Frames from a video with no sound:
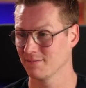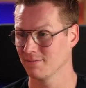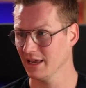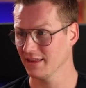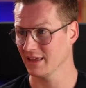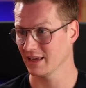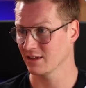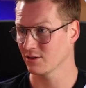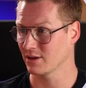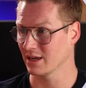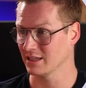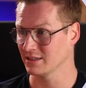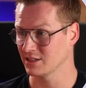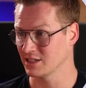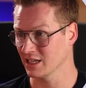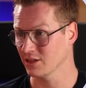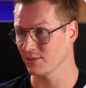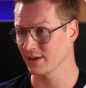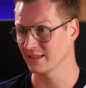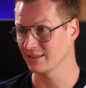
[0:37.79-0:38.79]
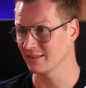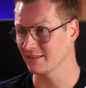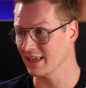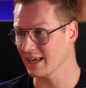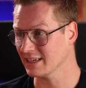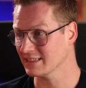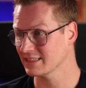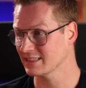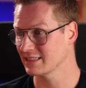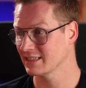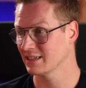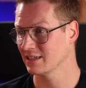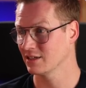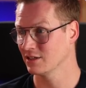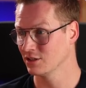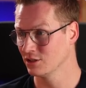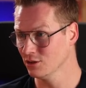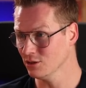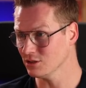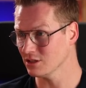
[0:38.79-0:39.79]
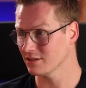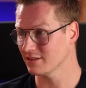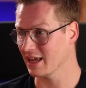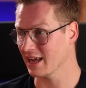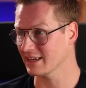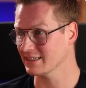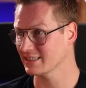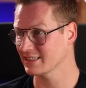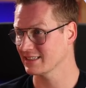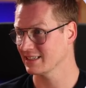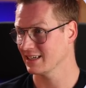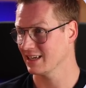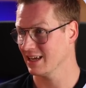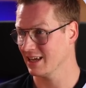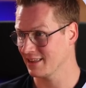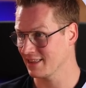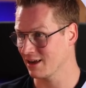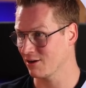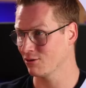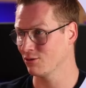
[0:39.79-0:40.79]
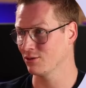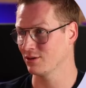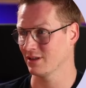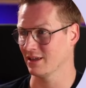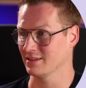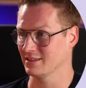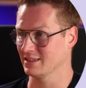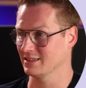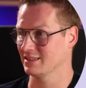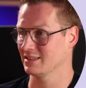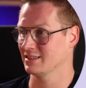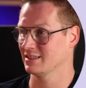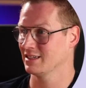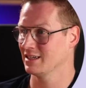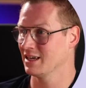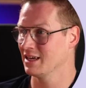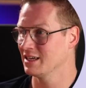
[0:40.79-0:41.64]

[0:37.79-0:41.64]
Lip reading: And then you can generate the text, use the text, and now look at this.